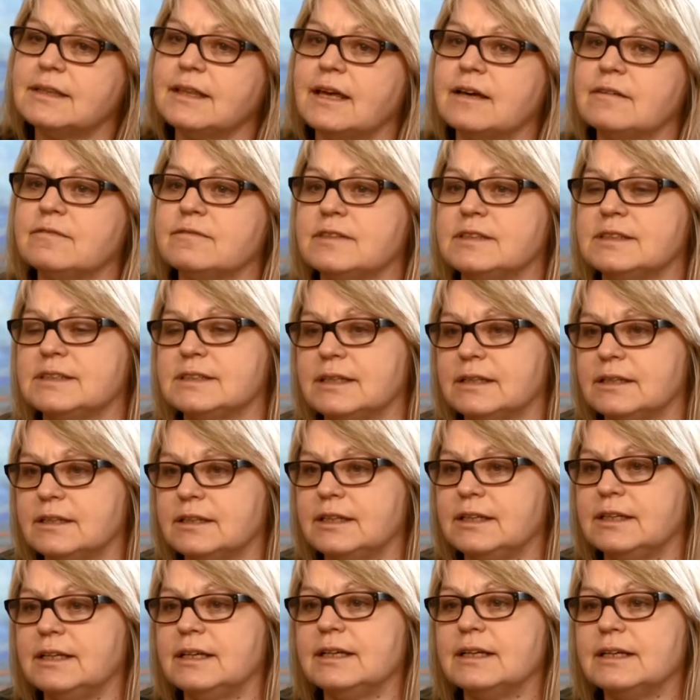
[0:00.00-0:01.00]
that
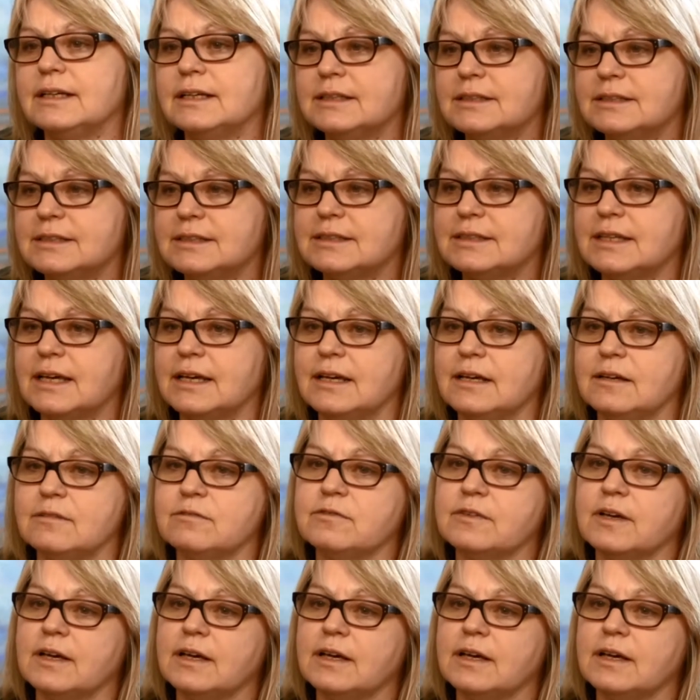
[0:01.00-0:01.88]
facility is safe.